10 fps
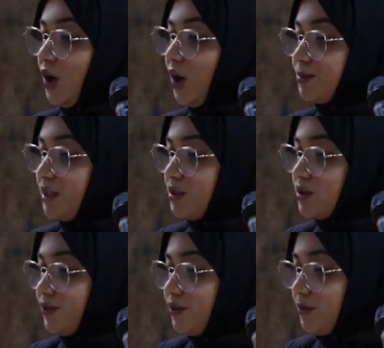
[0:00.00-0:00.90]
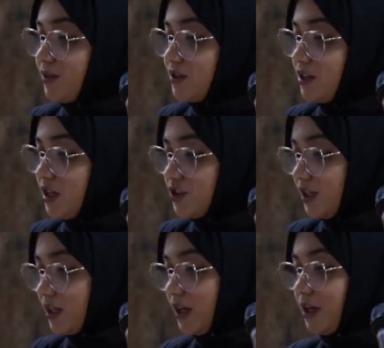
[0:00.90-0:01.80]
obtained from the
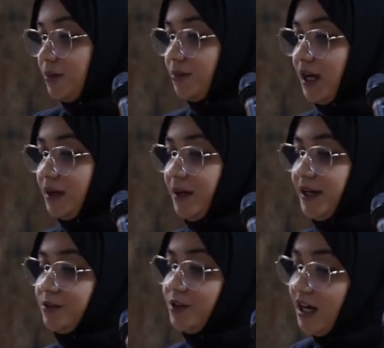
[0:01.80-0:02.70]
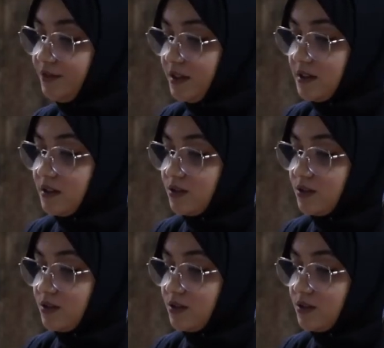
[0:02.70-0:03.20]
searching by biographies,